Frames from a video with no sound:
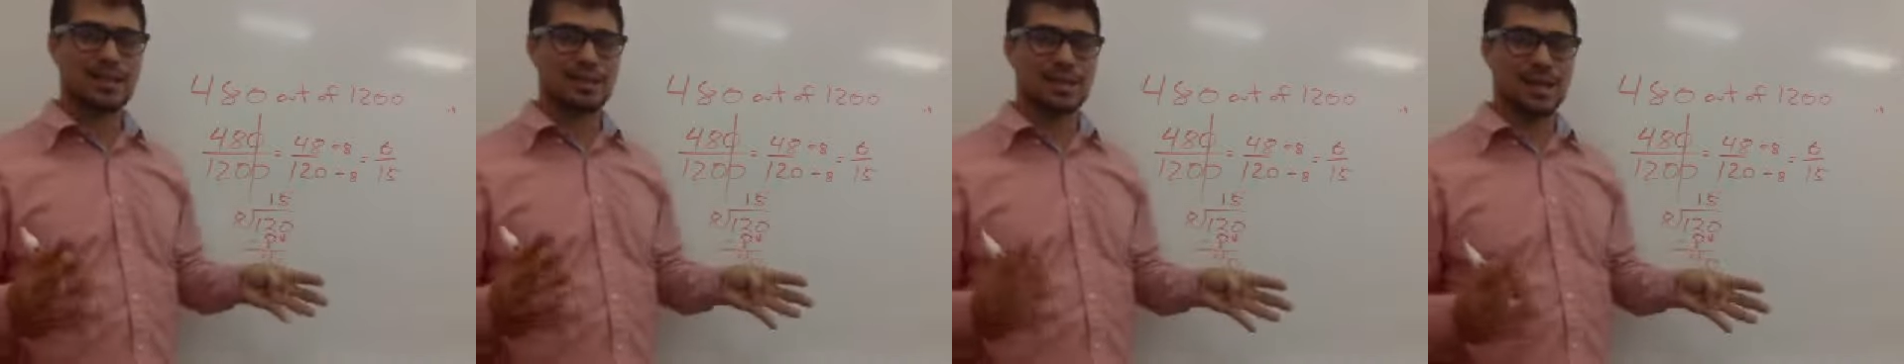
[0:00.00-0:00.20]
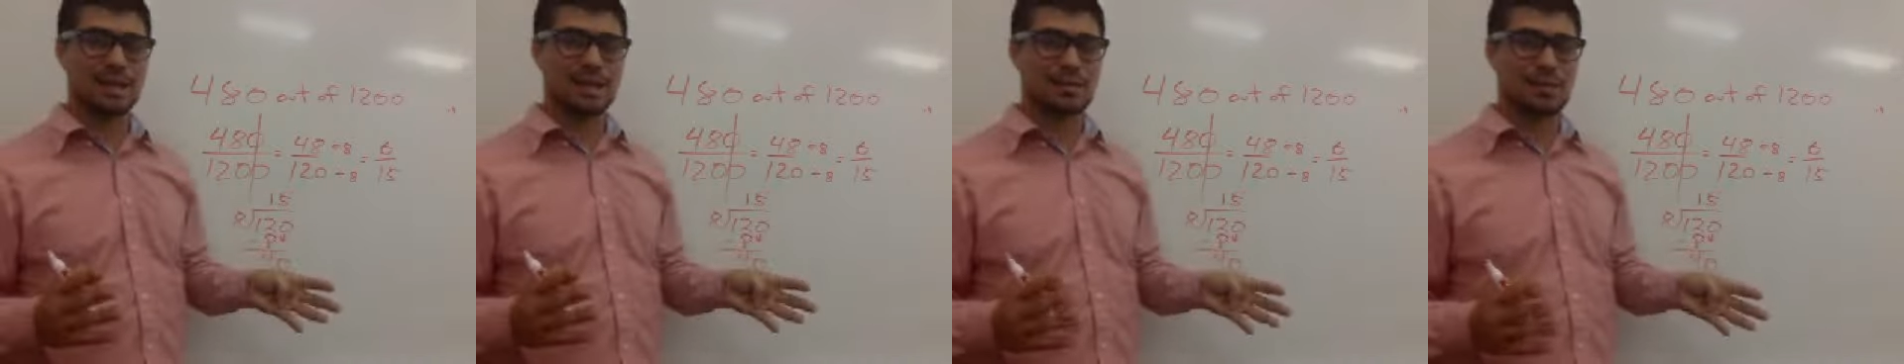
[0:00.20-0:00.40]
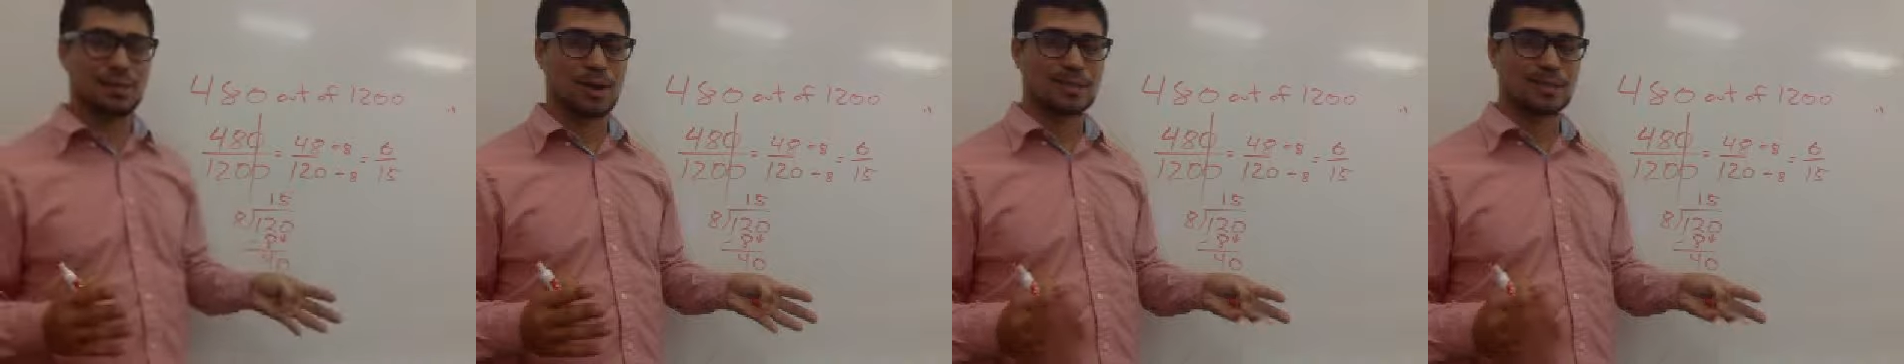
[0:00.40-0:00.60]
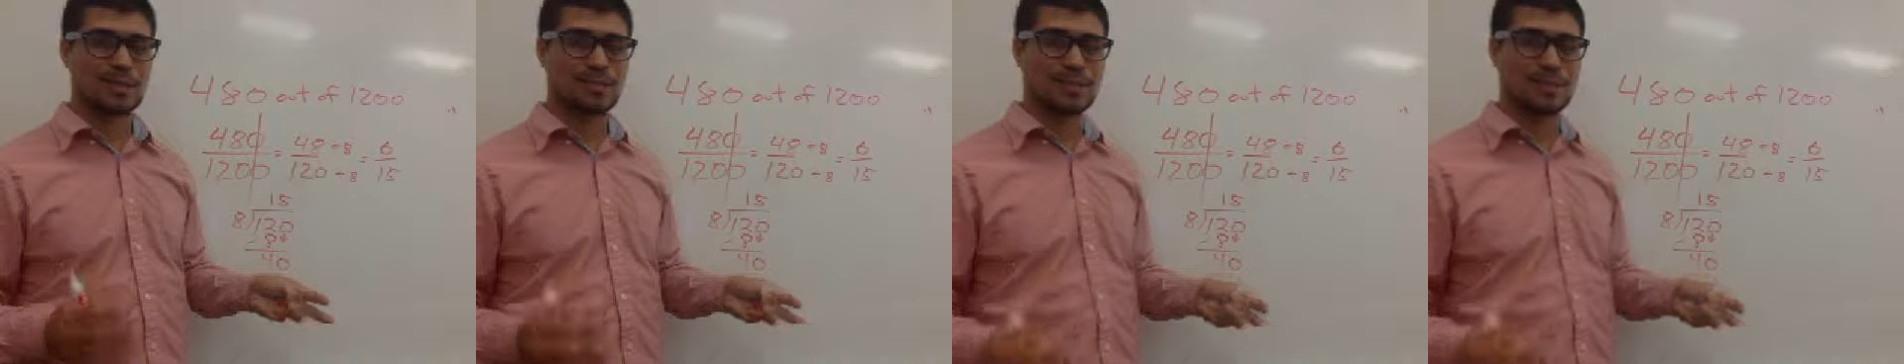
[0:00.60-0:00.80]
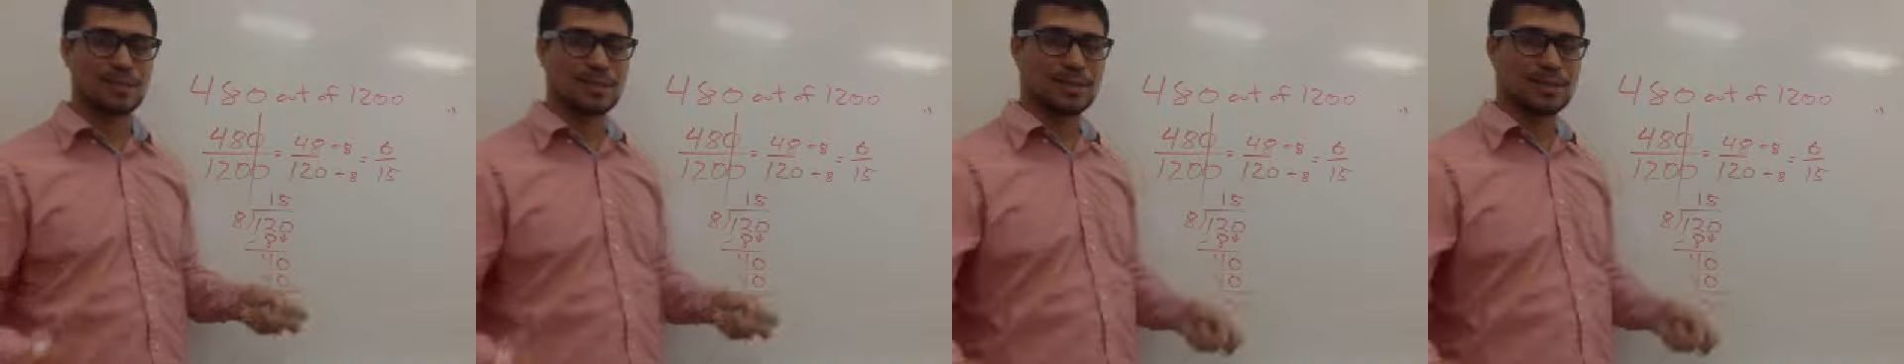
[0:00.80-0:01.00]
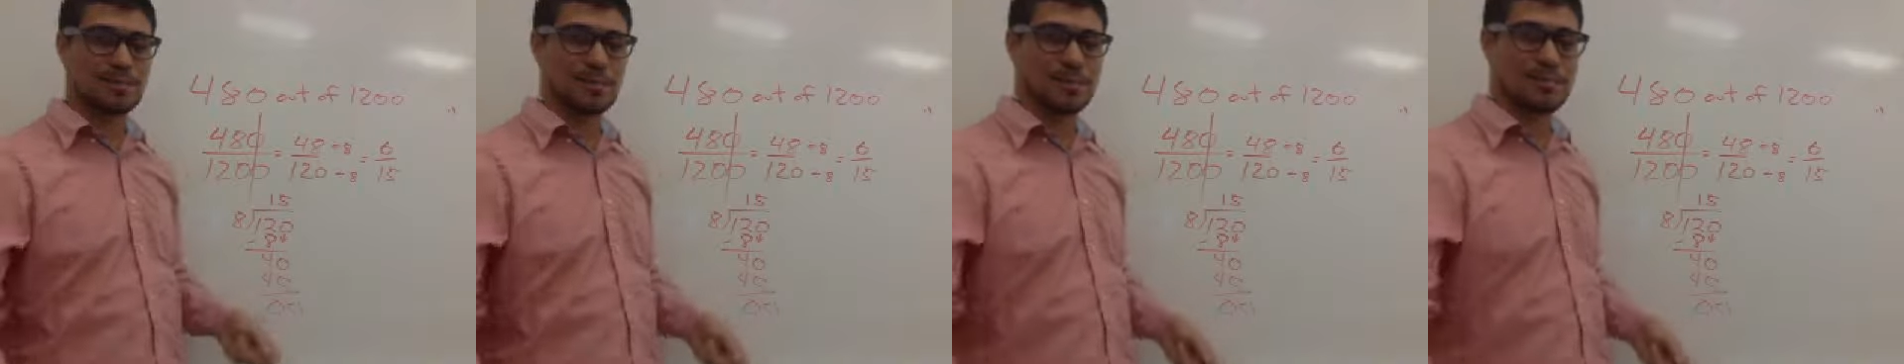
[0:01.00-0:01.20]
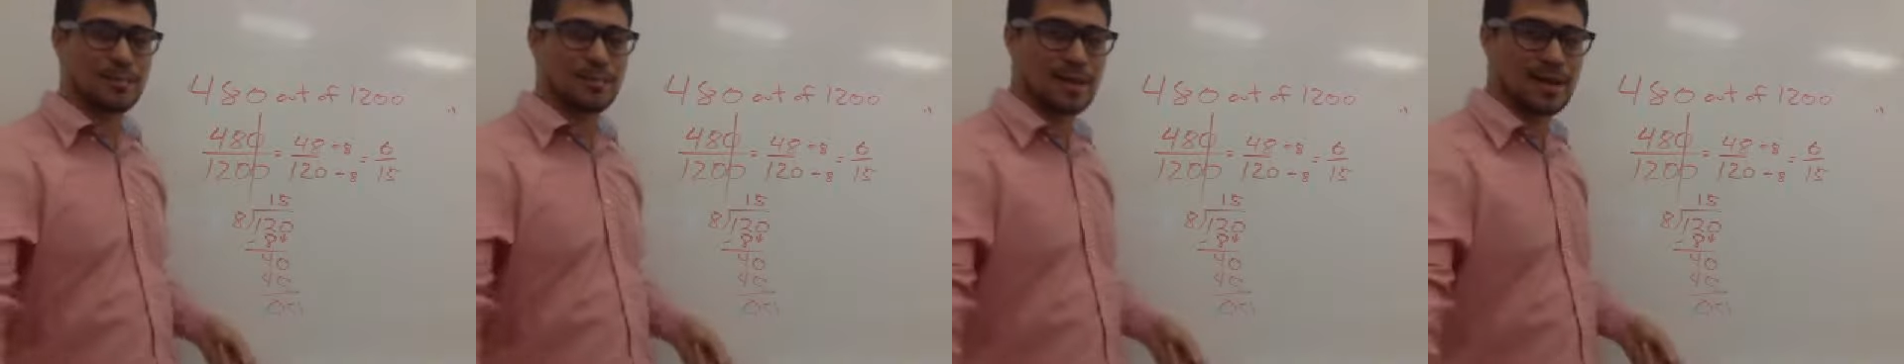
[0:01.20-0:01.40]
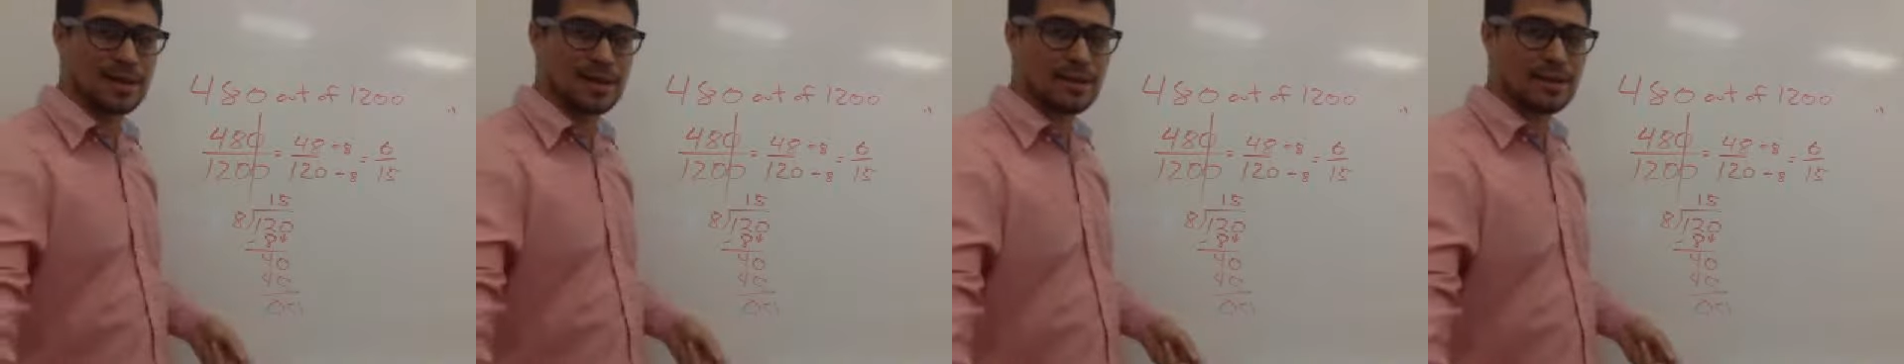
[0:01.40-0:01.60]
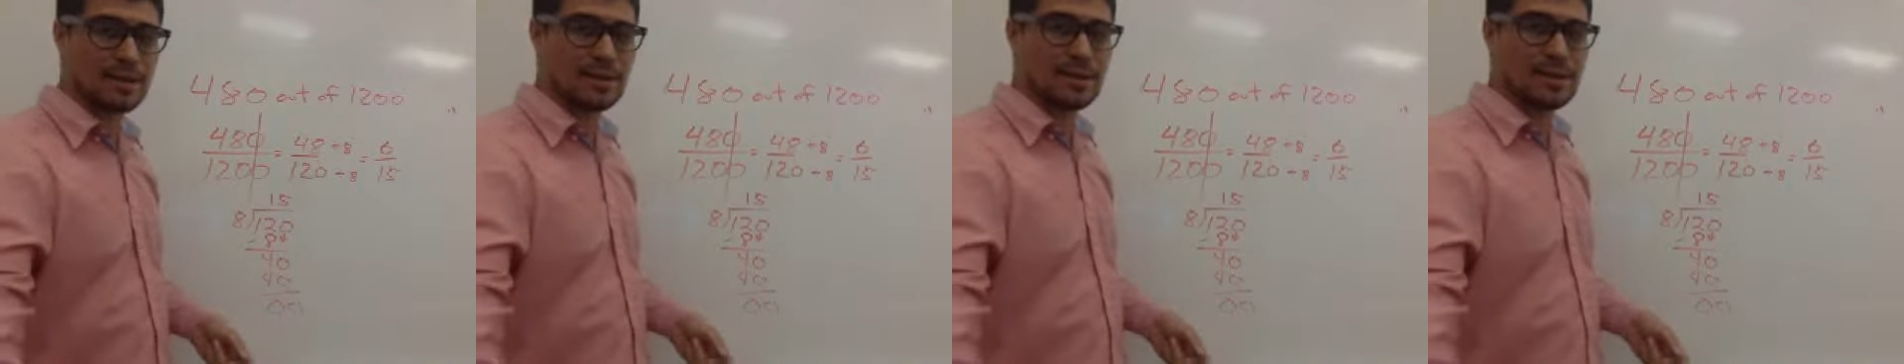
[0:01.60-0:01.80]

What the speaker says: as I could possibly simplify it.